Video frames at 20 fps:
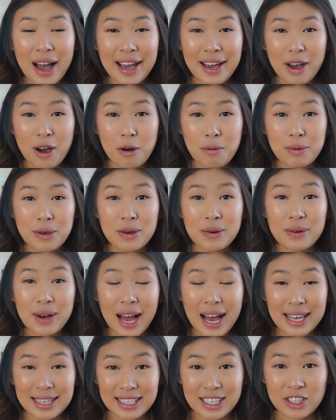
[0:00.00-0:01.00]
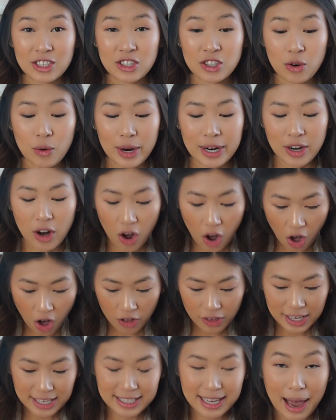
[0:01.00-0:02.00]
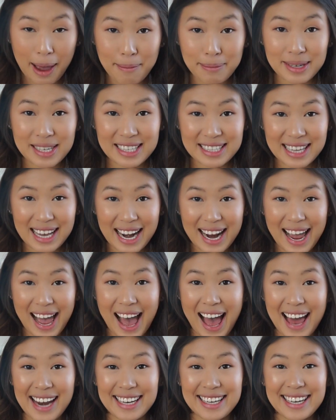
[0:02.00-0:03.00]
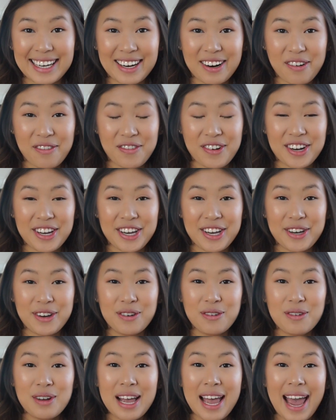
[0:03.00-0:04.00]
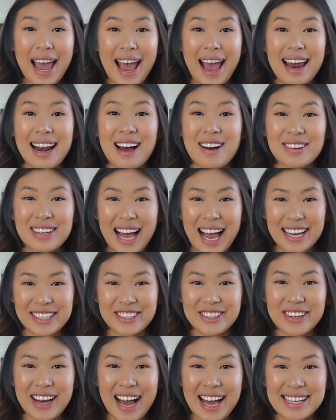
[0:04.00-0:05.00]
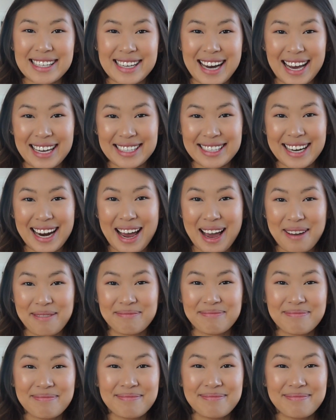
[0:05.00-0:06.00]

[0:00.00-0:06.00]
I hope you guys enjoyed all these empties that I had here for you, and I'll catch you guys next time.